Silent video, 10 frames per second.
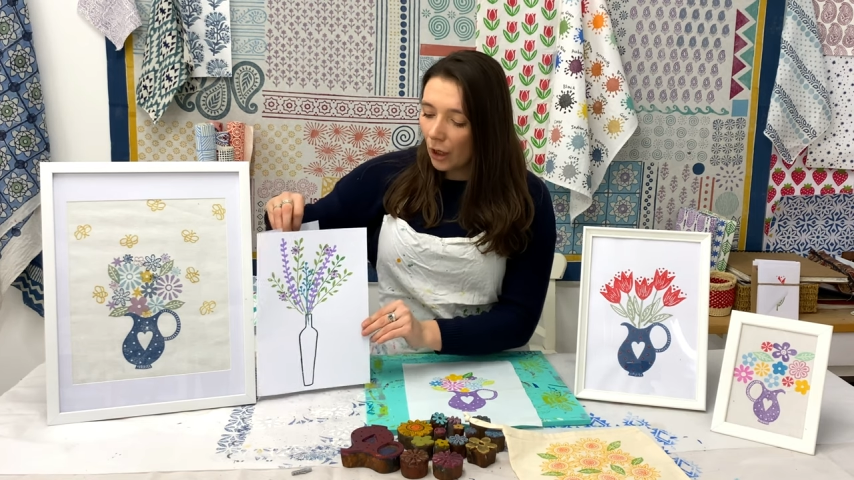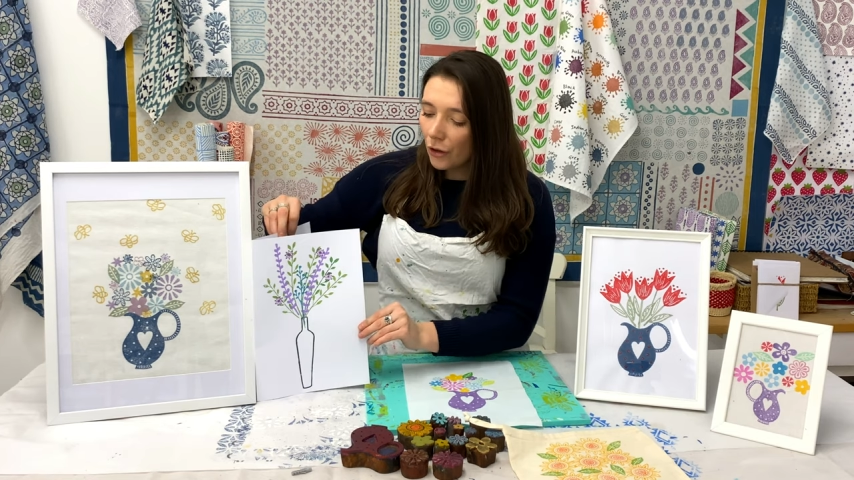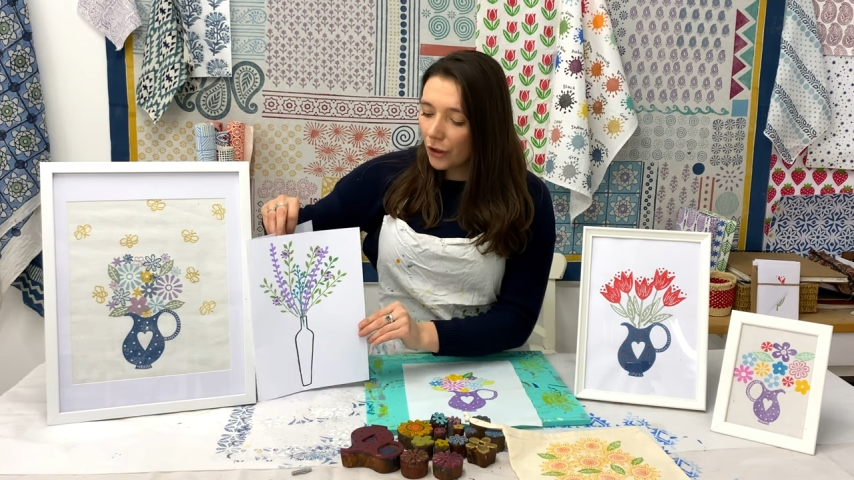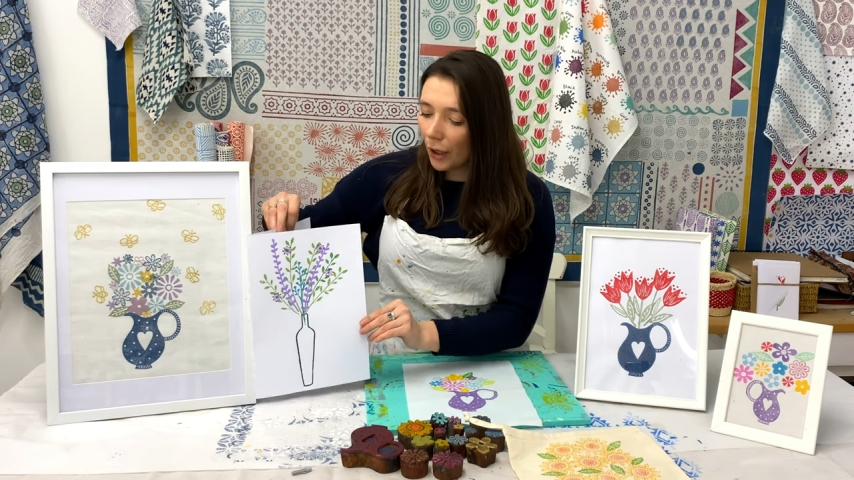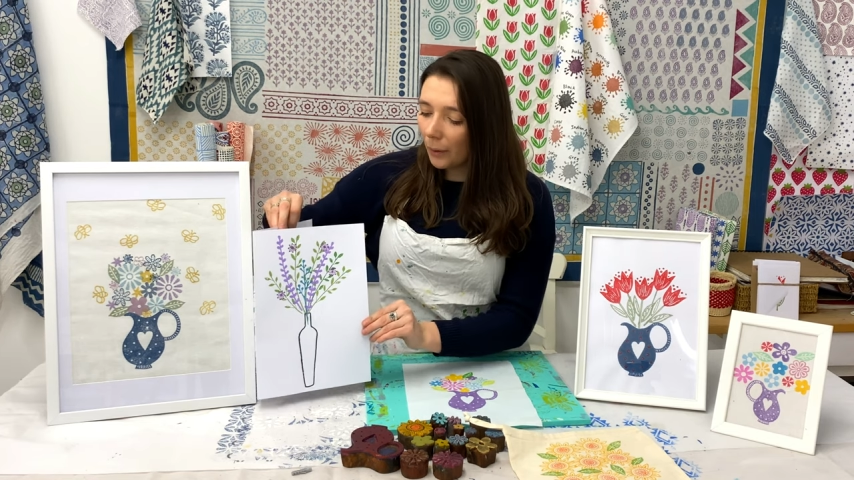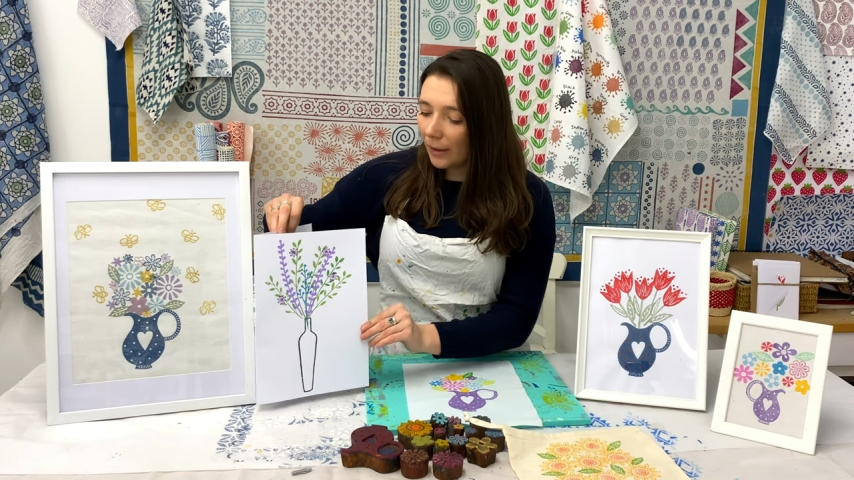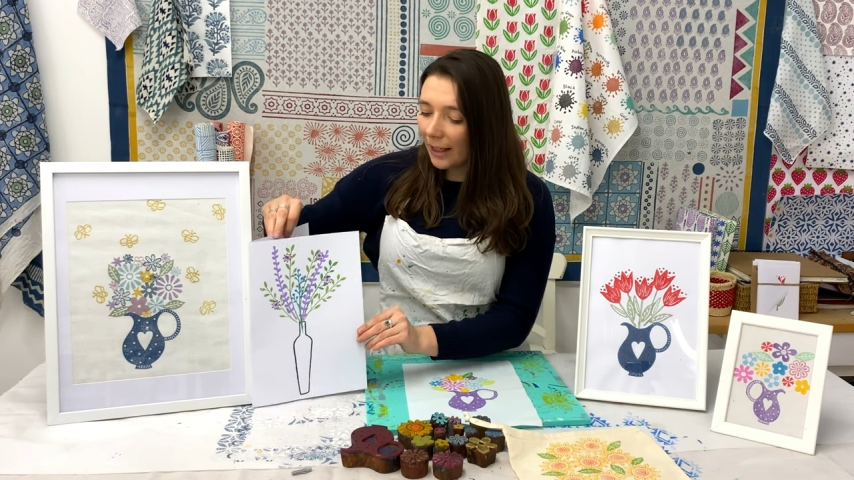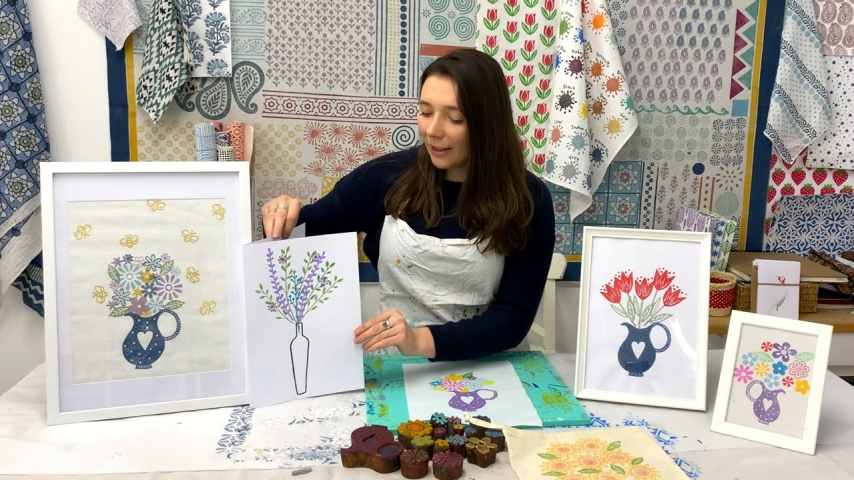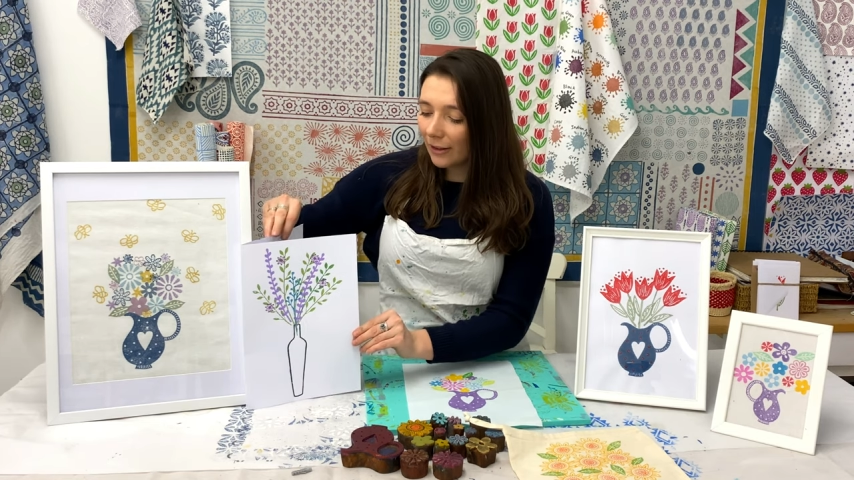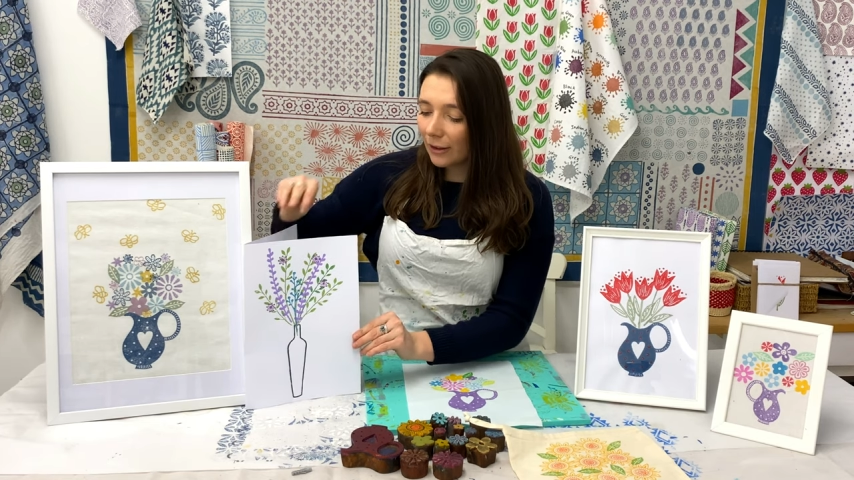So
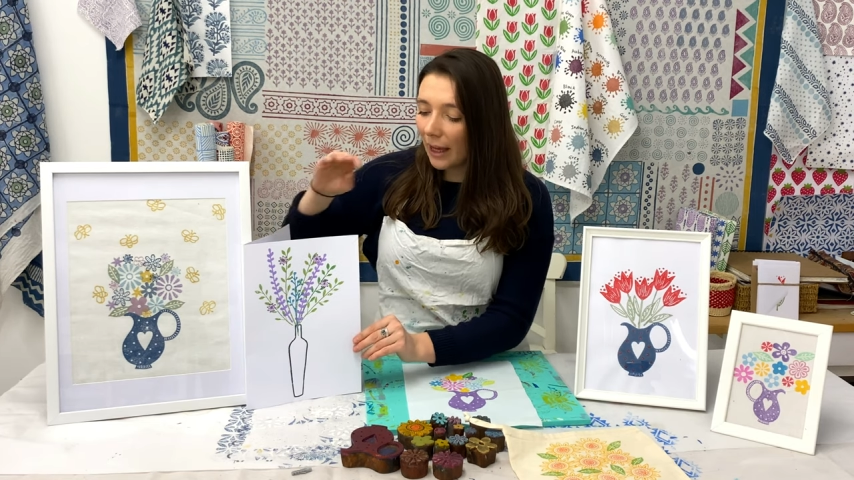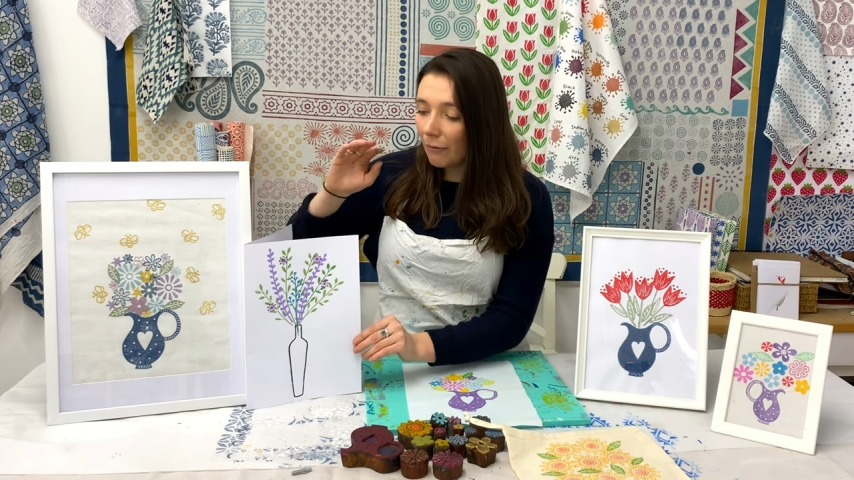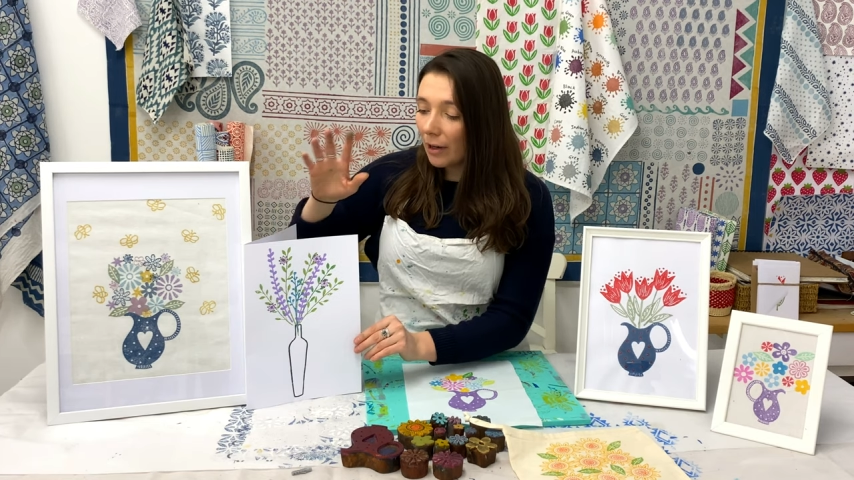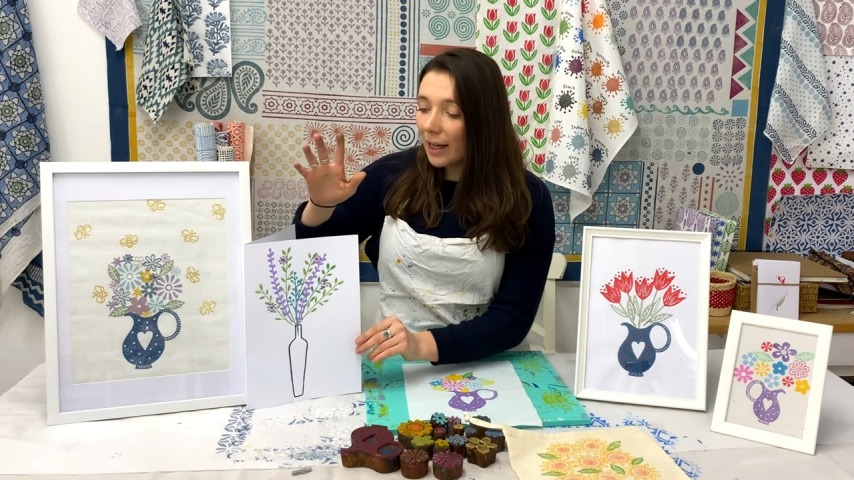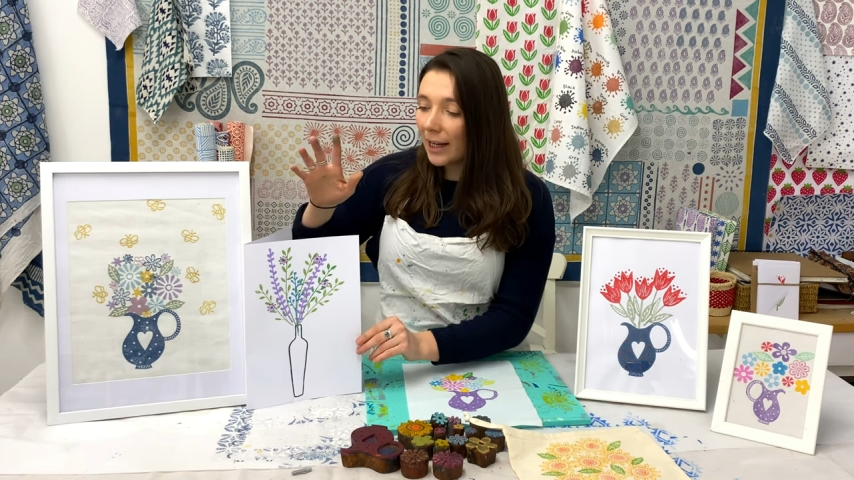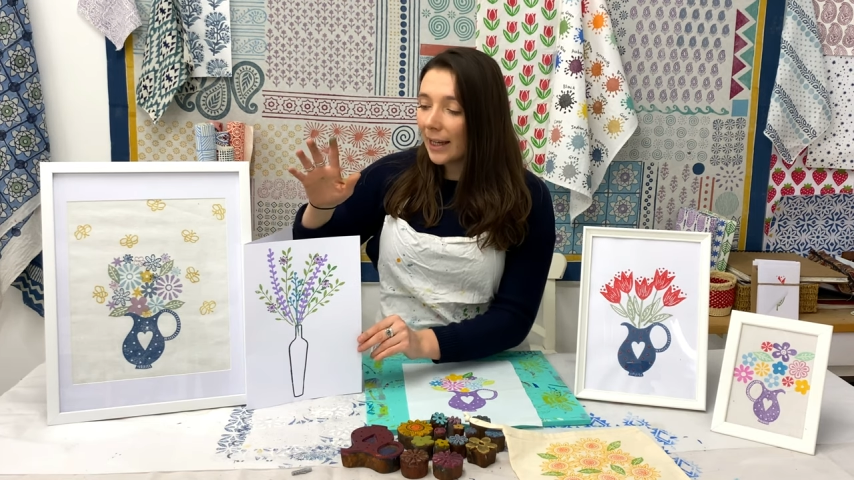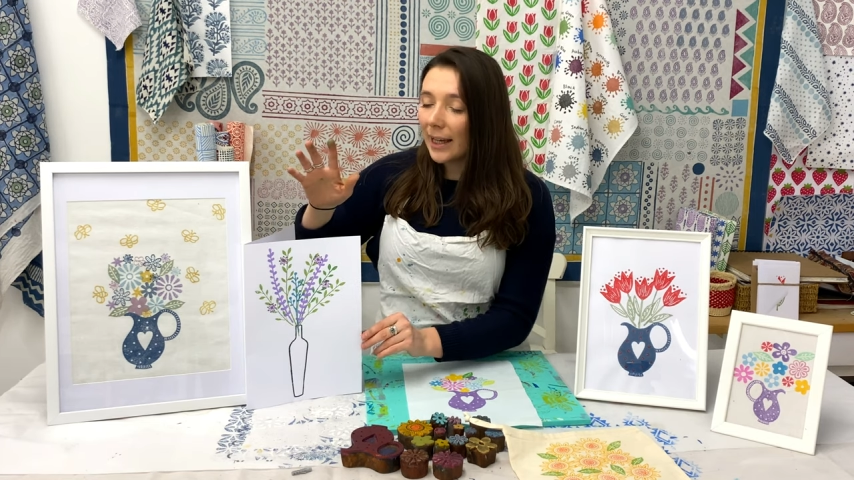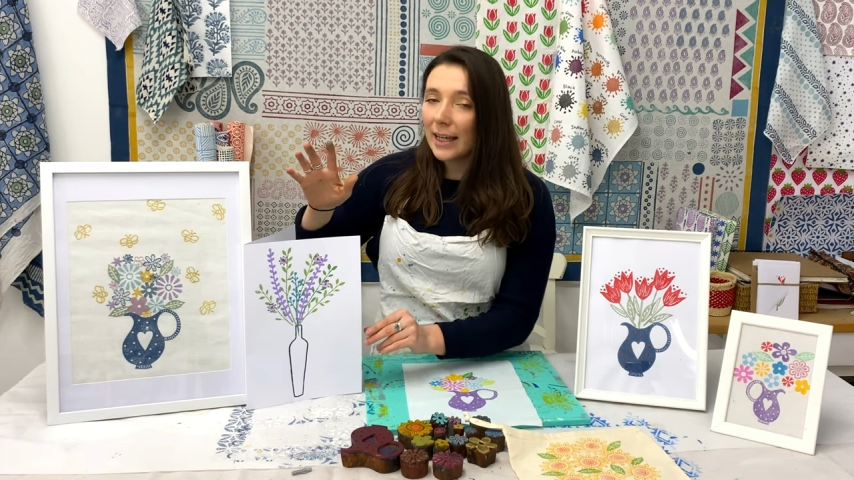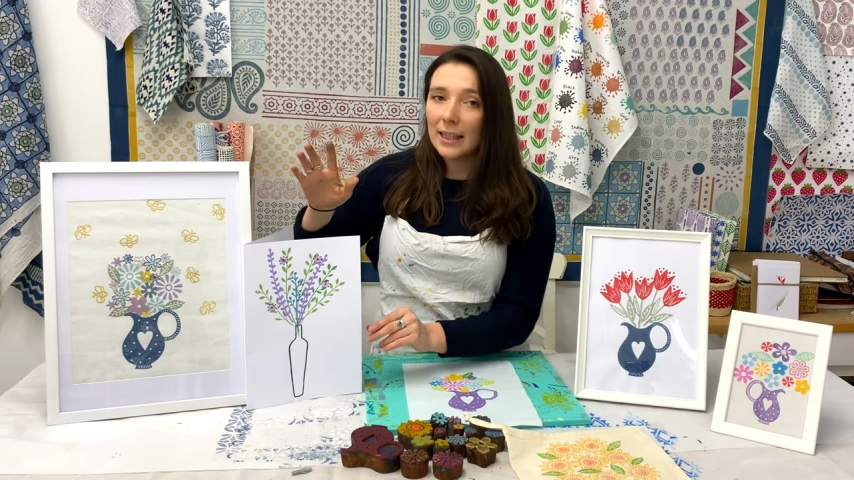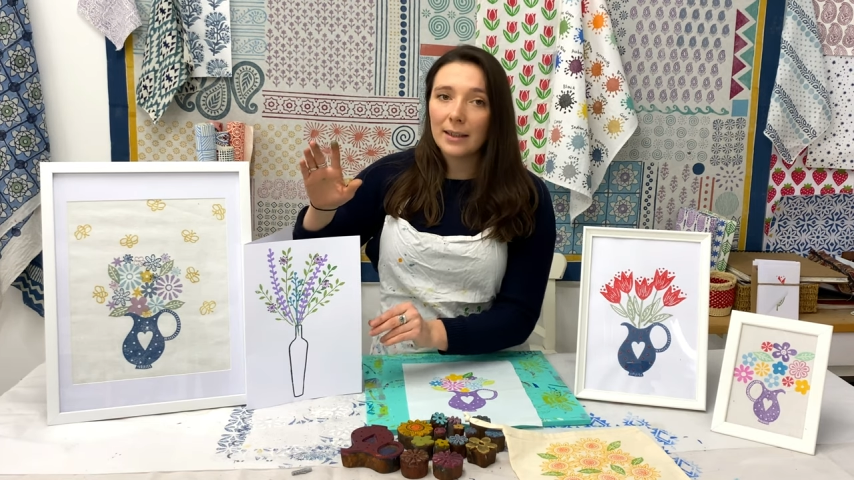there really
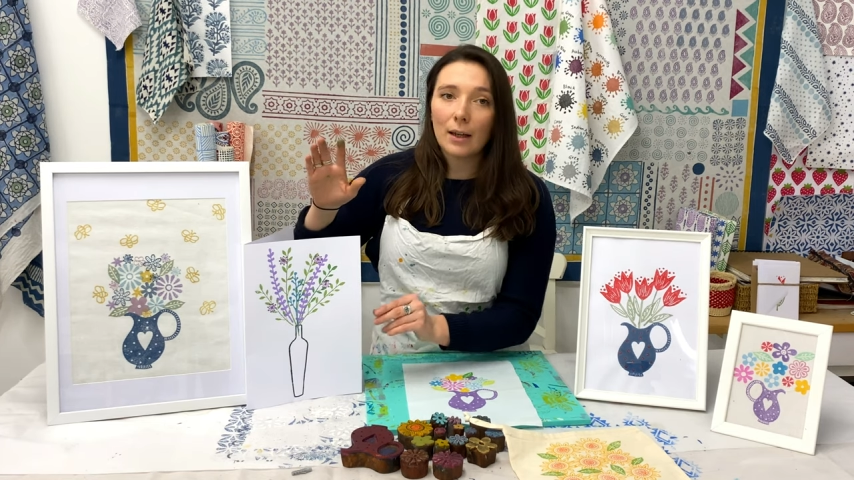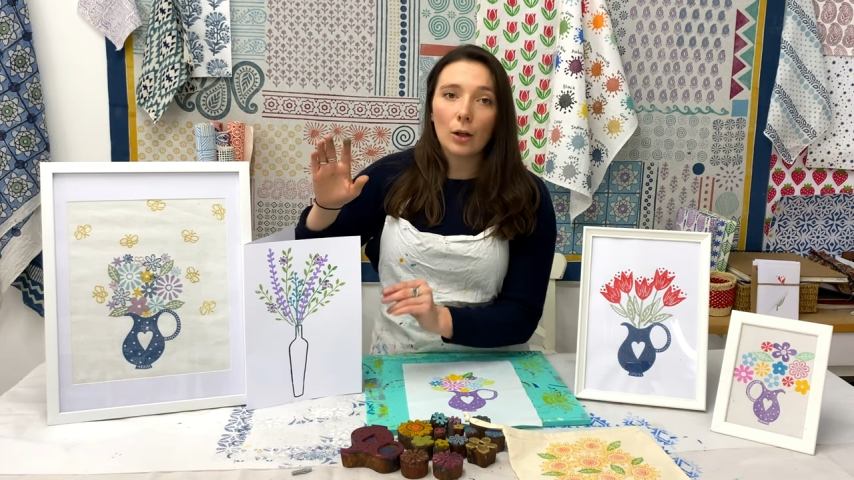is